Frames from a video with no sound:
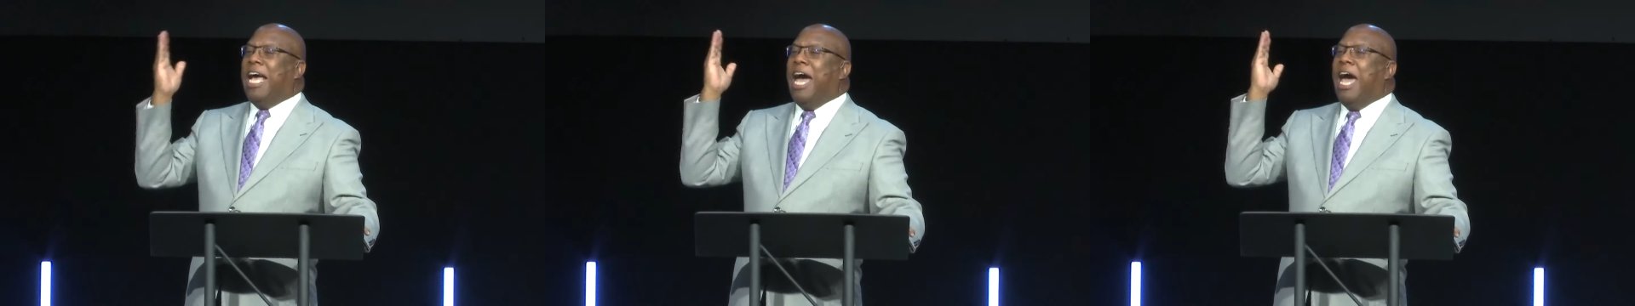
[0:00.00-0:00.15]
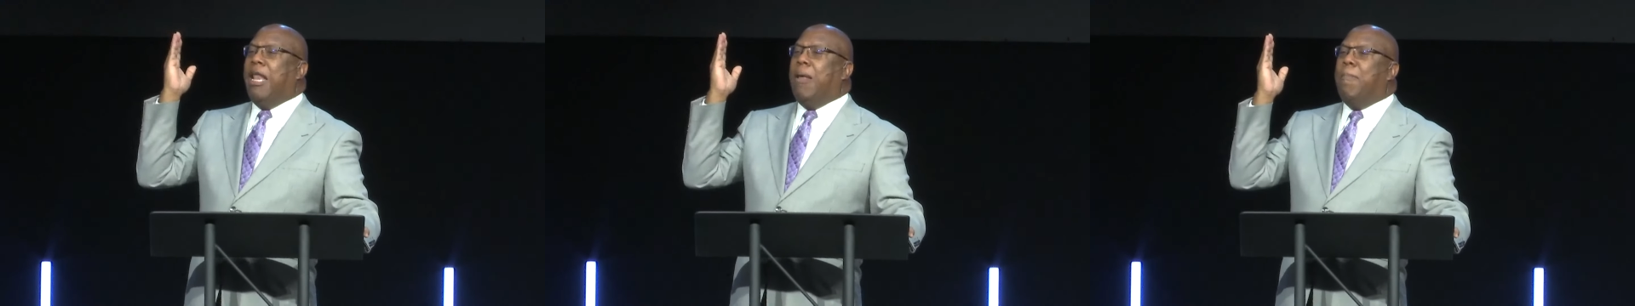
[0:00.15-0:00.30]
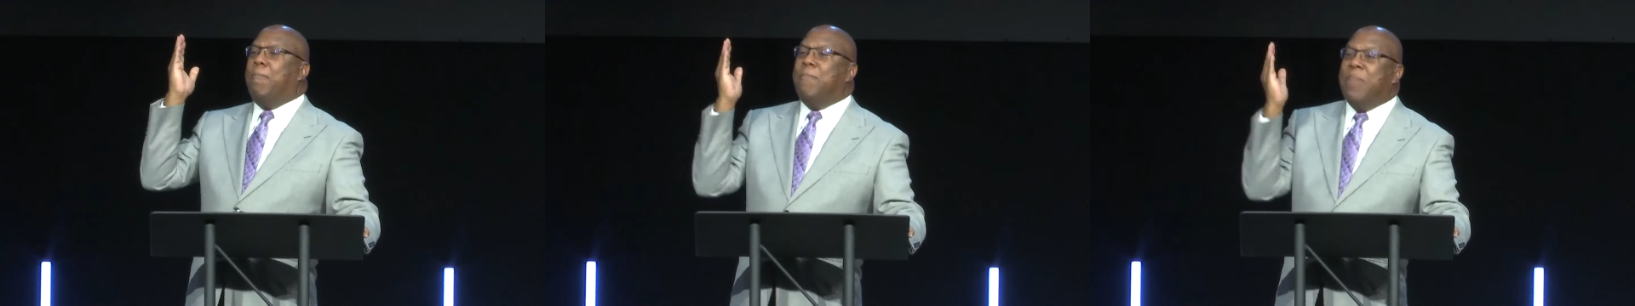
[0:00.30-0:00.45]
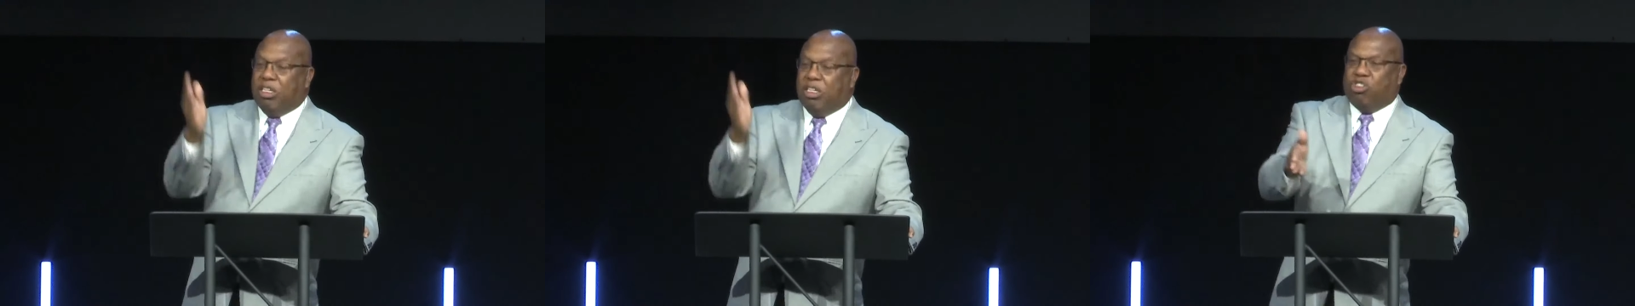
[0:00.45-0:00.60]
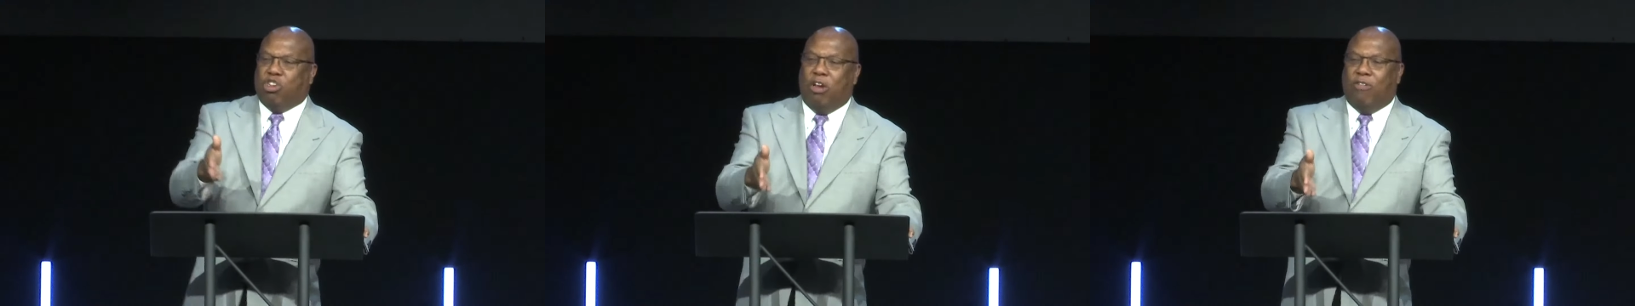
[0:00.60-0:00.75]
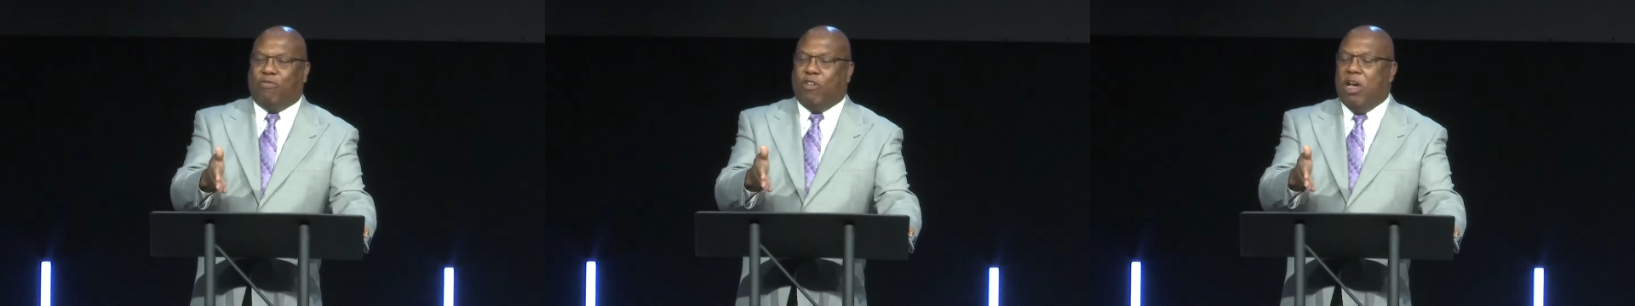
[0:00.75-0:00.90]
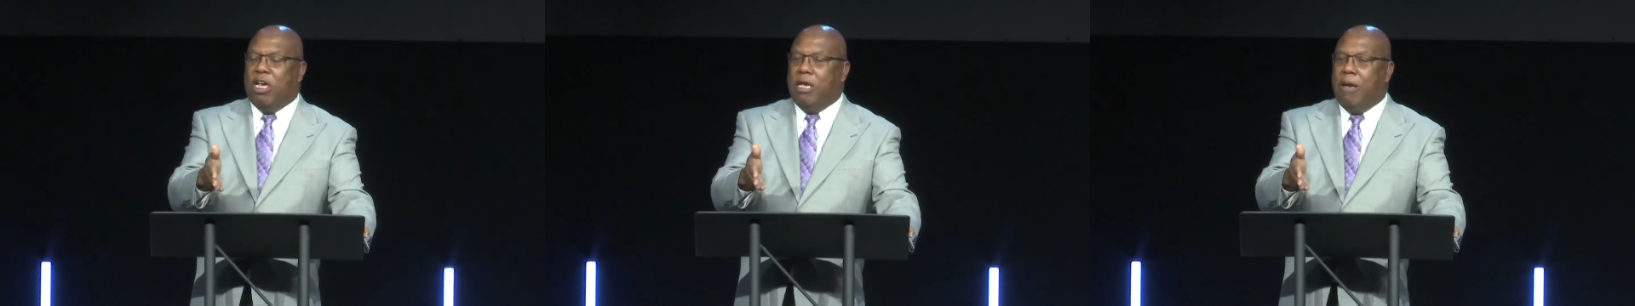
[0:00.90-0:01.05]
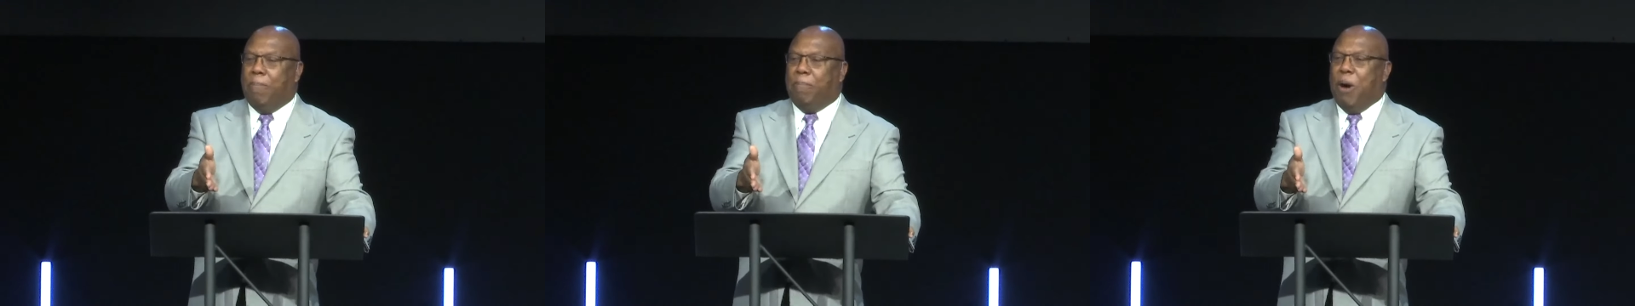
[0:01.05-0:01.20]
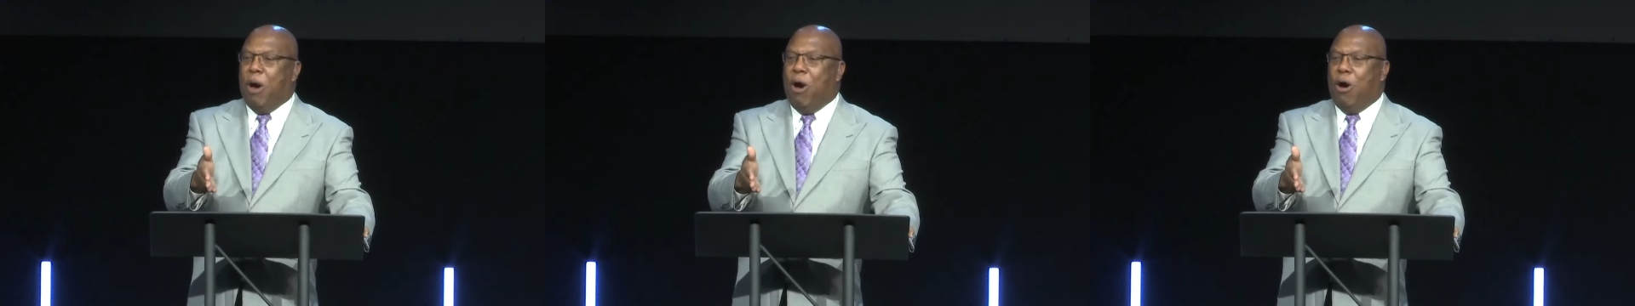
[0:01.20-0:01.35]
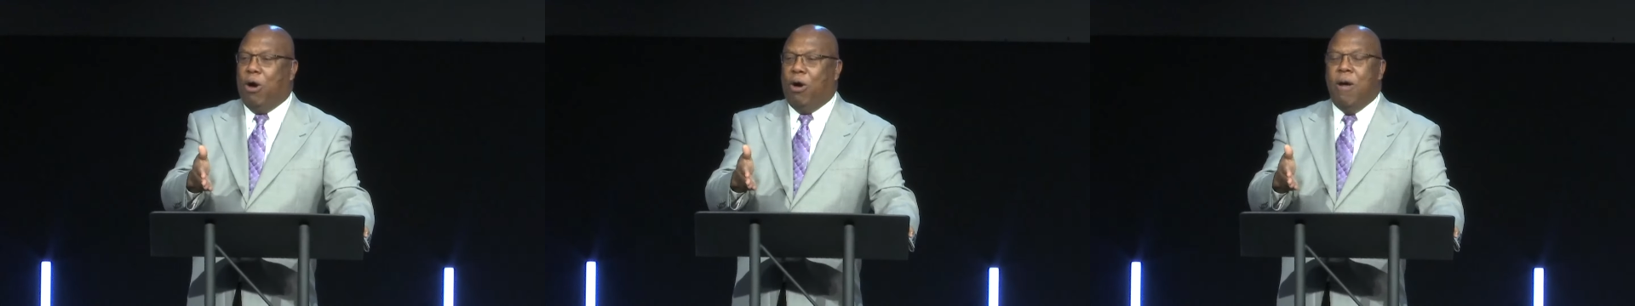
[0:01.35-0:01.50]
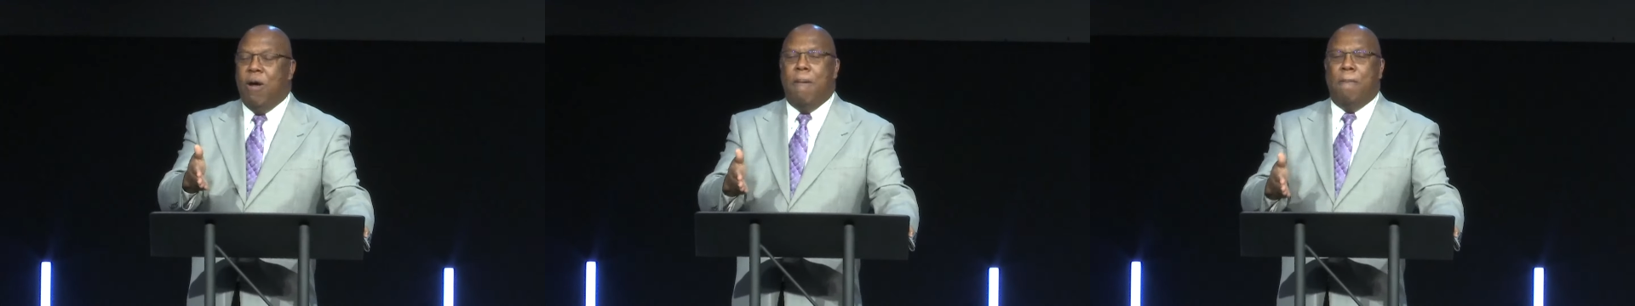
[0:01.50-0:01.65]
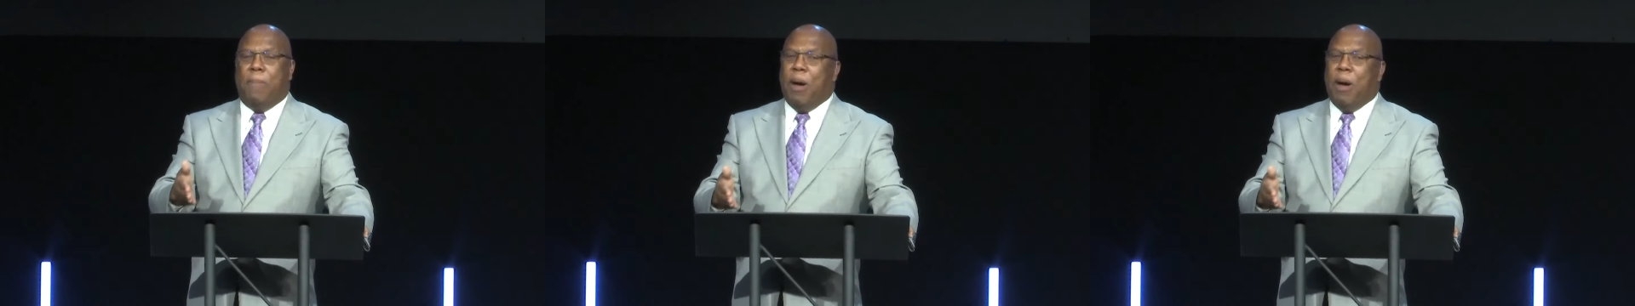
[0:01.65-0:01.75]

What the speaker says: got a mission for you, Paul.